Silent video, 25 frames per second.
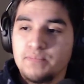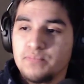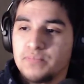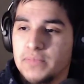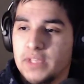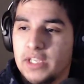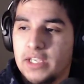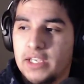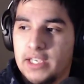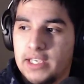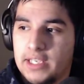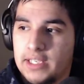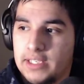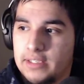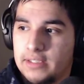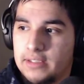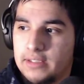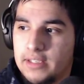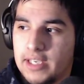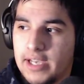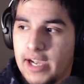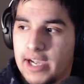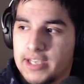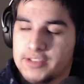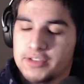And
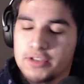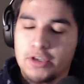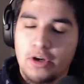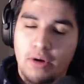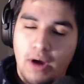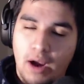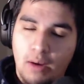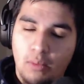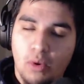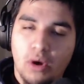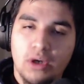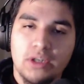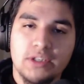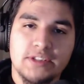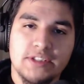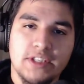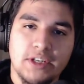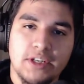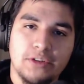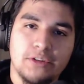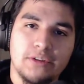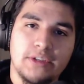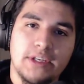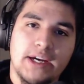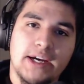so I want to tell
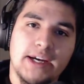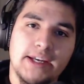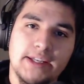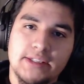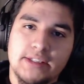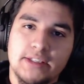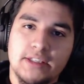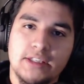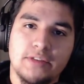you guys,